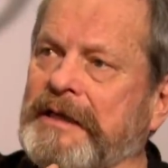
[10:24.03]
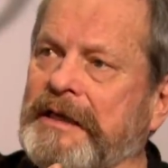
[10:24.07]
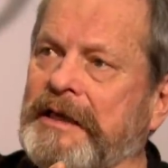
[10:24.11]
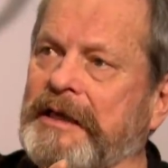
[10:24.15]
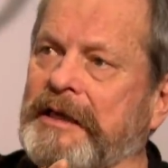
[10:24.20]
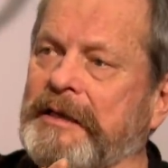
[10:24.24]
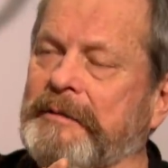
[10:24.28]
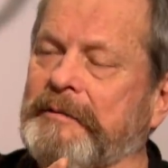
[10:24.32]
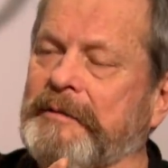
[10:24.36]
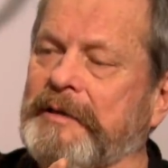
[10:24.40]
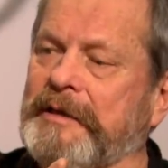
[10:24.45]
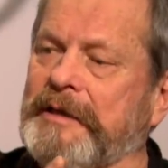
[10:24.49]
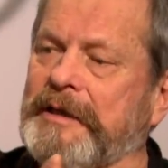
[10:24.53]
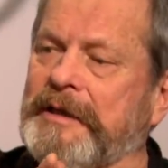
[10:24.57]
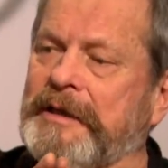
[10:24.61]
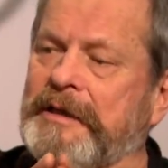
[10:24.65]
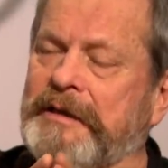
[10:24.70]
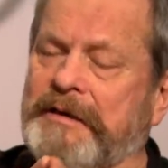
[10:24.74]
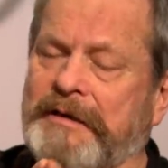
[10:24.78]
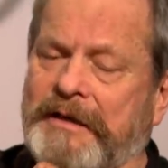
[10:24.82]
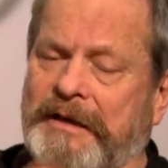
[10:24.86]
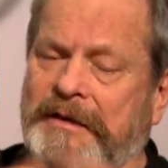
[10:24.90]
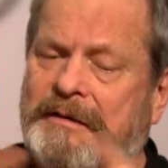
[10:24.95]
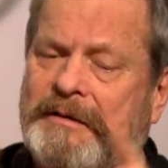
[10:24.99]
And
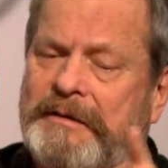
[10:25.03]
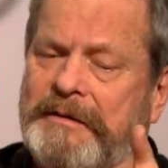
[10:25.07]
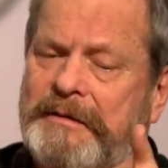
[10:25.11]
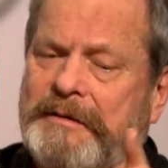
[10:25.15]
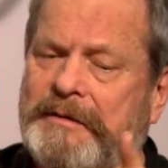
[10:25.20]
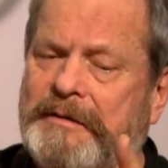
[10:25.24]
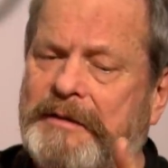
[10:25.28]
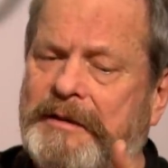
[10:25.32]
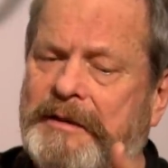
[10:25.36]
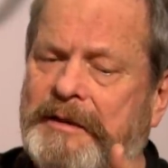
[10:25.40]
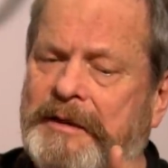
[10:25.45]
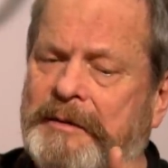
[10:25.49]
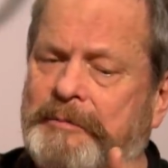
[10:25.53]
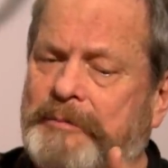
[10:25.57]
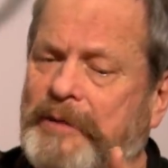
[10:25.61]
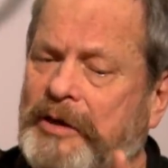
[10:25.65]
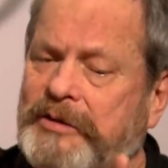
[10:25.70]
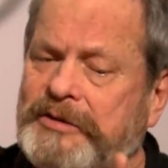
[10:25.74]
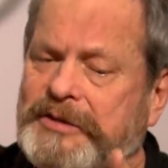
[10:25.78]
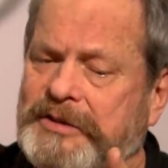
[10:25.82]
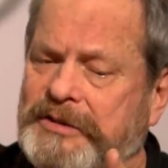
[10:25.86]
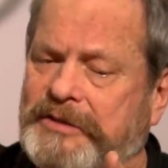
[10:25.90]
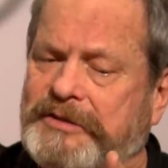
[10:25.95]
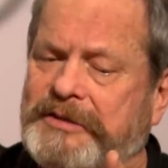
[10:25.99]
in, in in
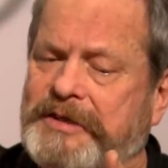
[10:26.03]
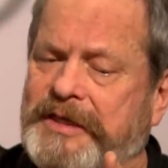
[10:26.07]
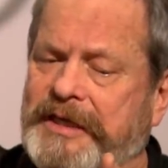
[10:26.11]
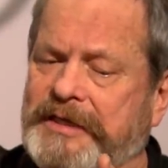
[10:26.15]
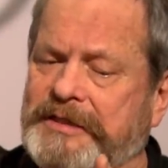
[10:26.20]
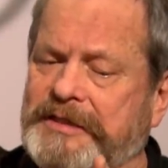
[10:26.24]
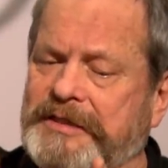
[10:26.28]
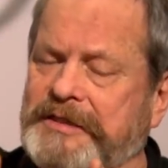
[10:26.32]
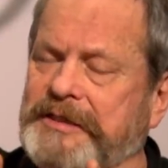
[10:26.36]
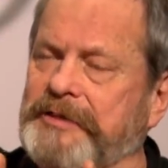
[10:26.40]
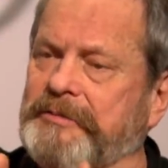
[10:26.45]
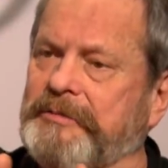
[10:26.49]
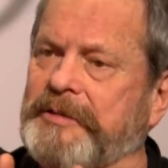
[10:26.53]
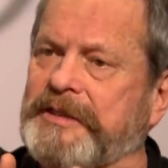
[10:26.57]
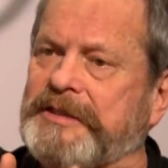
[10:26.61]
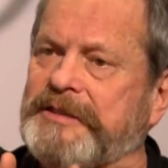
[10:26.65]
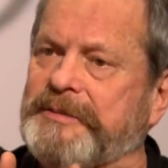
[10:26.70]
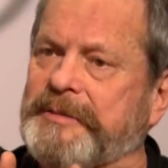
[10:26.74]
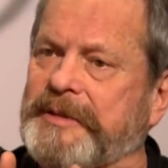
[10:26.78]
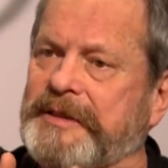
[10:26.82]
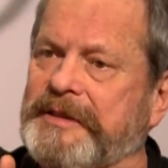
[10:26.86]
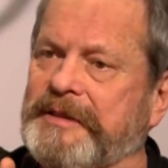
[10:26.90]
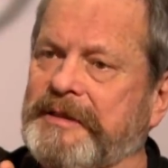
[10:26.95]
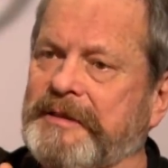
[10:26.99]
most of those cases, it was
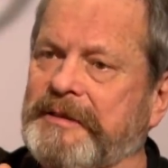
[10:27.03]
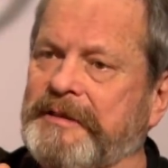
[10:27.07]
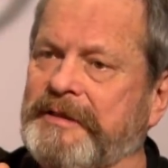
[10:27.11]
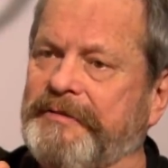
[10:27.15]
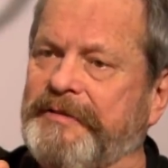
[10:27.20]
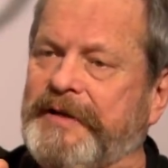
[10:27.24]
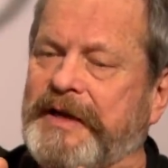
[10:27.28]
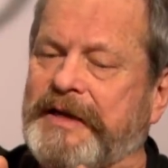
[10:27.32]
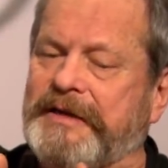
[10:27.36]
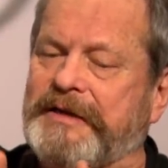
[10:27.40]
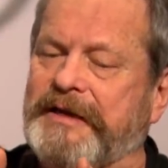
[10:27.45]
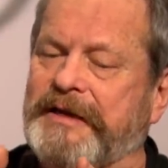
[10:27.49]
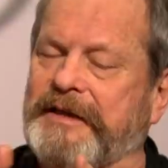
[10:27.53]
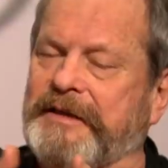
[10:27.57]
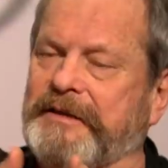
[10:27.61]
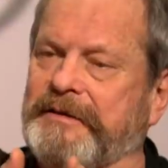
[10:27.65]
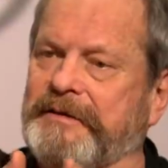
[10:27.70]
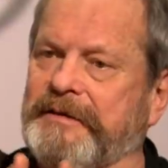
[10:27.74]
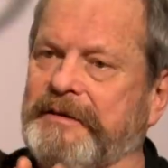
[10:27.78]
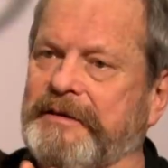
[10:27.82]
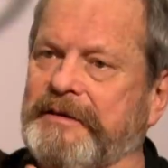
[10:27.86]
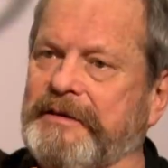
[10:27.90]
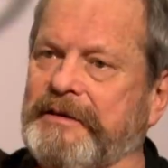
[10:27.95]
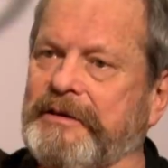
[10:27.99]
about the fact I
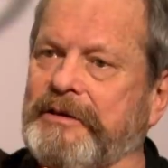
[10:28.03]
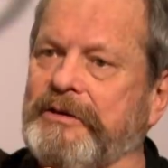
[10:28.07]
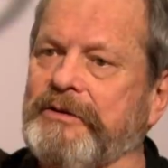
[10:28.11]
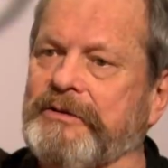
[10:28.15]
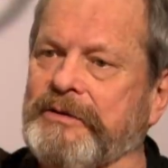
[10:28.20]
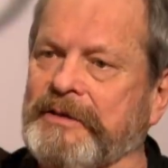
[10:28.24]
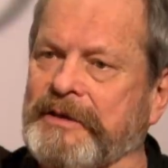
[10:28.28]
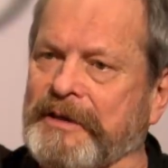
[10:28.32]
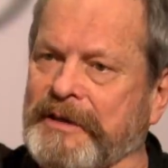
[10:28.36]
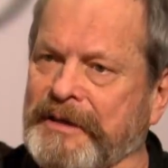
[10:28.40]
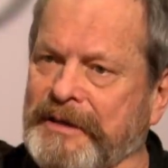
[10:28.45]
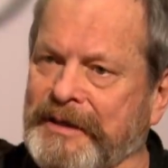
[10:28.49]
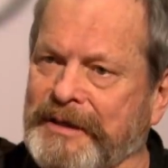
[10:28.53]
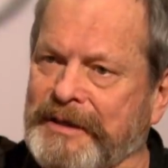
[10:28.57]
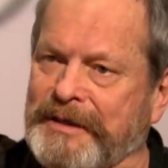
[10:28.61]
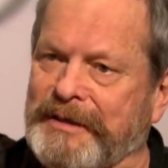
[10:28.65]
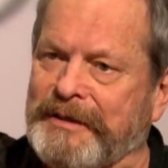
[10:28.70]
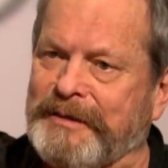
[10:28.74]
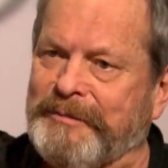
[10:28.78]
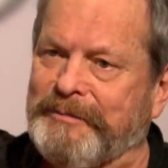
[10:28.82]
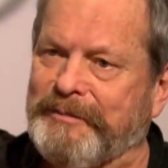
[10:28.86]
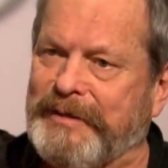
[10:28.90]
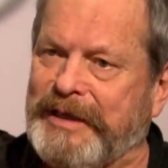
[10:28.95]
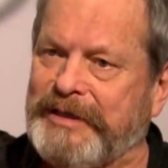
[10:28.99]
could lure
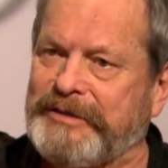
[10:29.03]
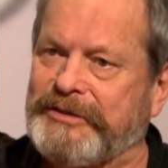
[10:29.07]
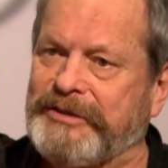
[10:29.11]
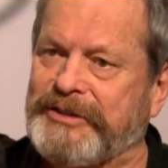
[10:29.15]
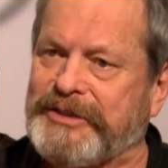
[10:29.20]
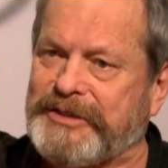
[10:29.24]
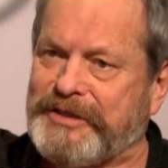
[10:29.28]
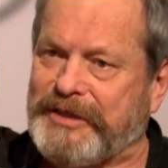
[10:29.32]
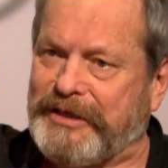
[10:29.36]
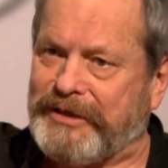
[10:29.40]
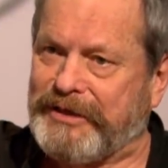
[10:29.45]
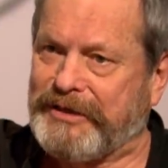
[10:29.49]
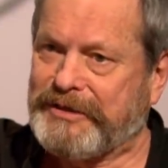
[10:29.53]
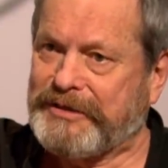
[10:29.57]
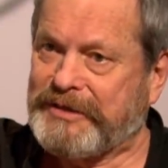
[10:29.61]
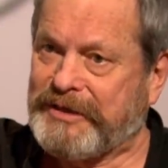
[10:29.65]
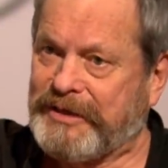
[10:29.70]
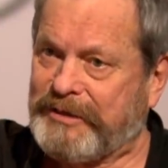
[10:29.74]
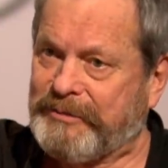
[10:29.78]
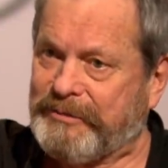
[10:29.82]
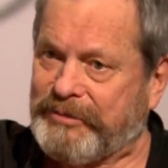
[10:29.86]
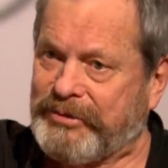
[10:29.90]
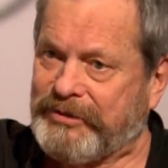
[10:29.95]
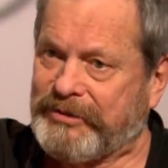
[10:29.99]
major stars
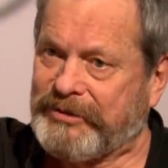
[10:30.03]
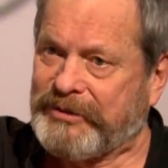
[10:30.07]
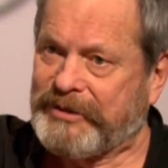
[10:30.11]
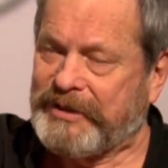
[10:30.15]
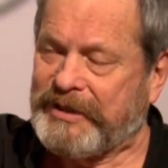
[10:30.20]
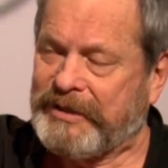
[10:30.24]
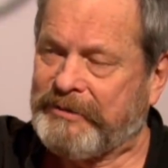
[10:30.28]
on board.